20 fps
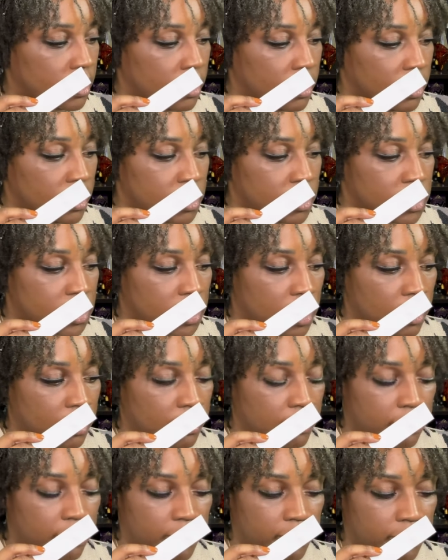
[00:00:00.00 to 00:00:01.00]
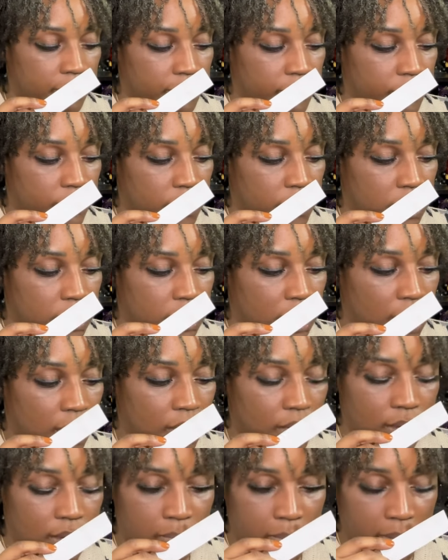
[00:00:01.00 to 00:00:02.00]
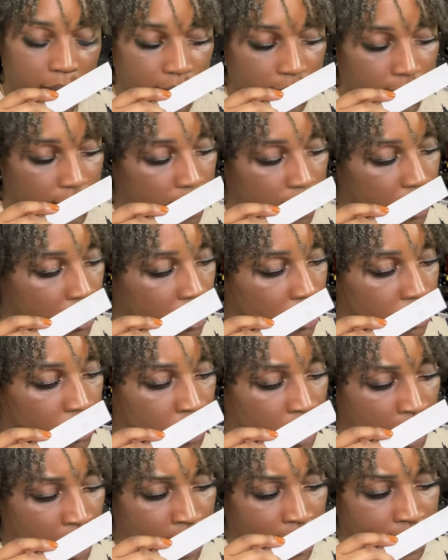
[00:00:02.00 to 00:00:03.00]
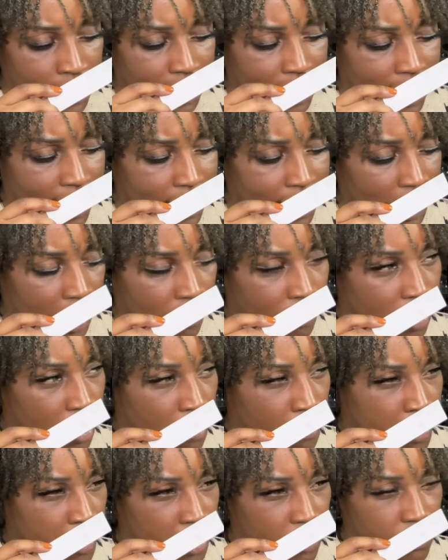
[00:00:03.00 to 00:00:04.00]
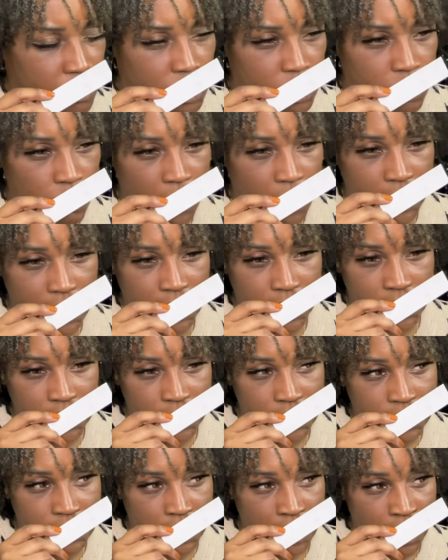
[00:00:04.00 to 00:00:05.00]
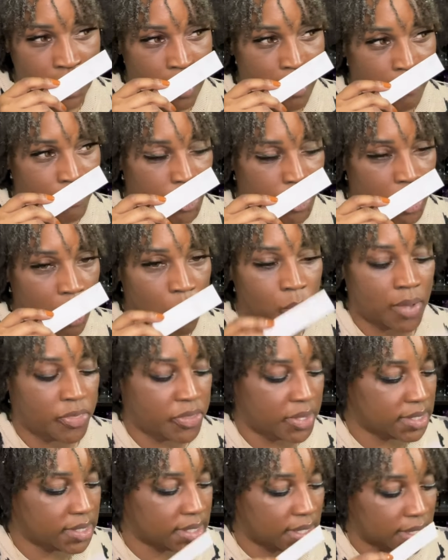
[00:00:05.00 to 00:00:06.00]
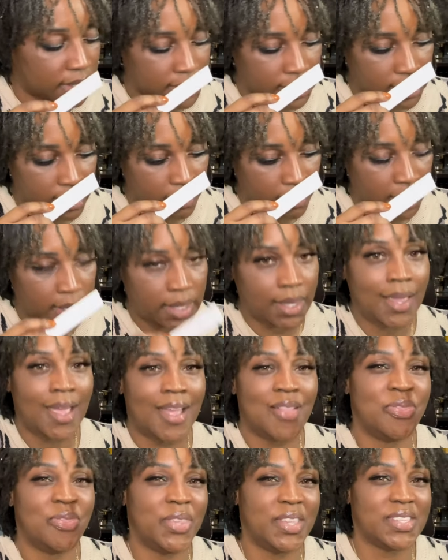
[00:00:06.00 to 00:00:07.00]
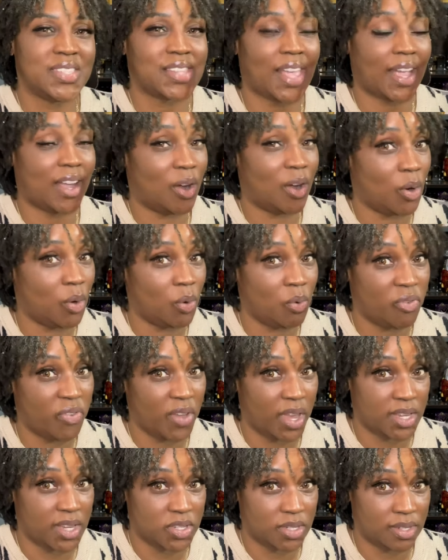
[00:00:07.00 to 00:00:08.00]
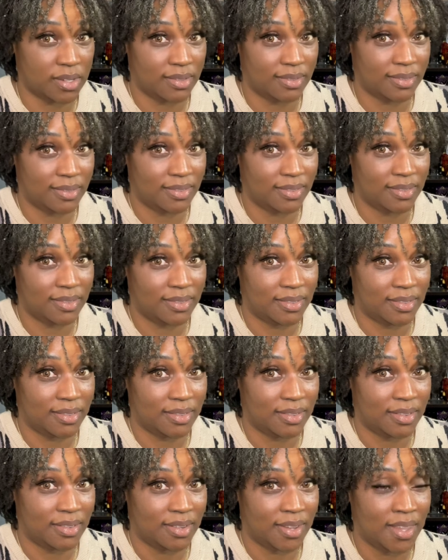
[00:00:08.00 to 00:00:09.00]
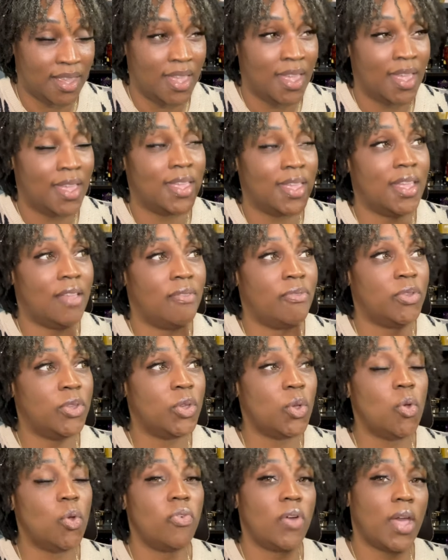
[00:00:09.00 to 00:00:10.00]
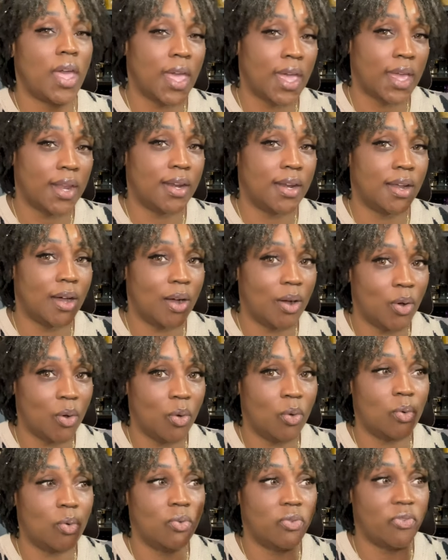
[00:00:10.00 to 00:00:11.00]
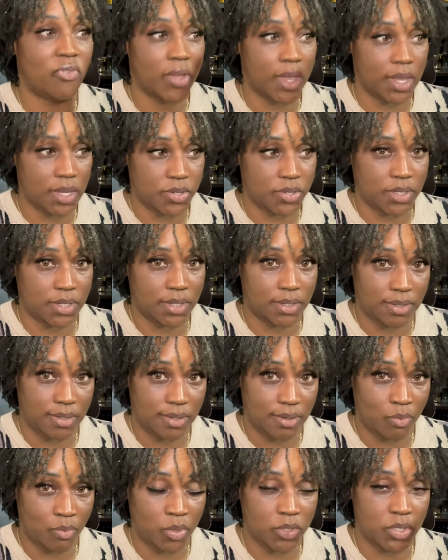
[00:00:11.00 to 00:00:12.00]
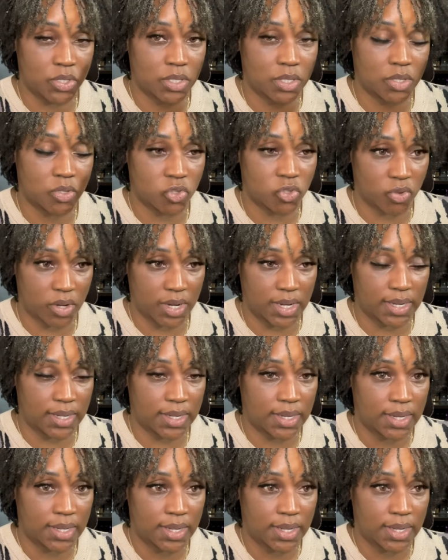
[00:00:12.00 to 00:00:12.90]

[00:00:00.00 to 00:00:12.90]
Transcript: some tonka bean note that kind of give it a bit of sweetness. You know what this is to me? This is like an old fashioned. If you've had an old fashioned, which is a drink,